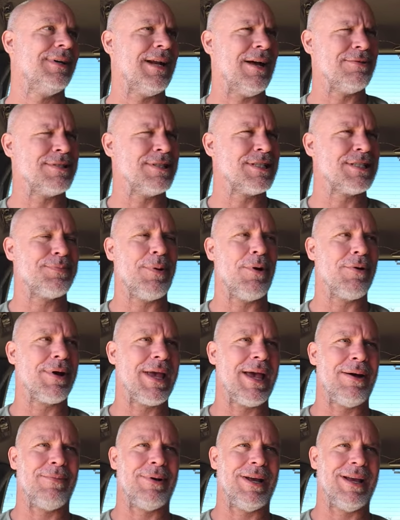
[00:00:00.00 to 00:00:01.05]
And I was in
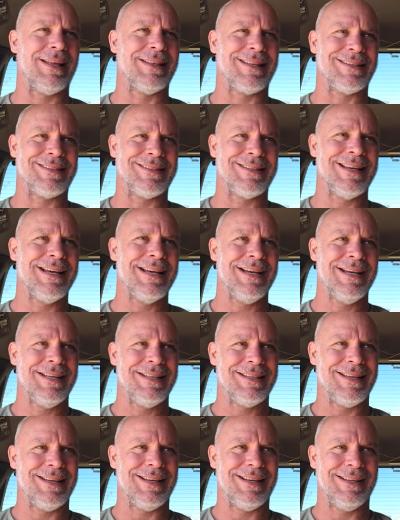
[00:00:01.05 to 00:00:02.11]
Spokane when I got
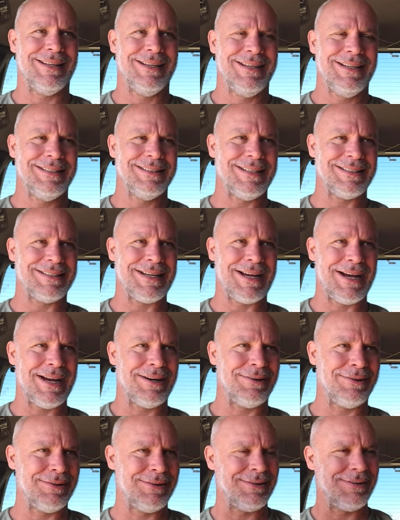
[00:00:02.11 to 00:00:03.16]
the
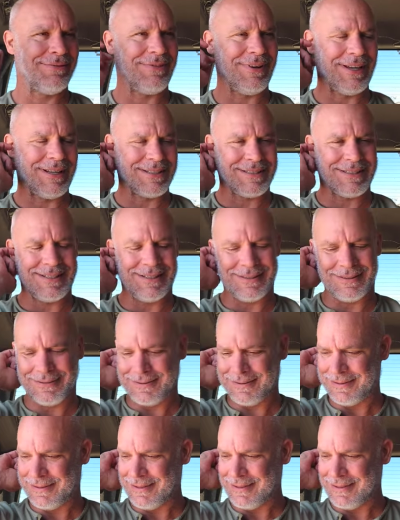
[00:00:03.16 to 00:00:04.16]
tire fixed, and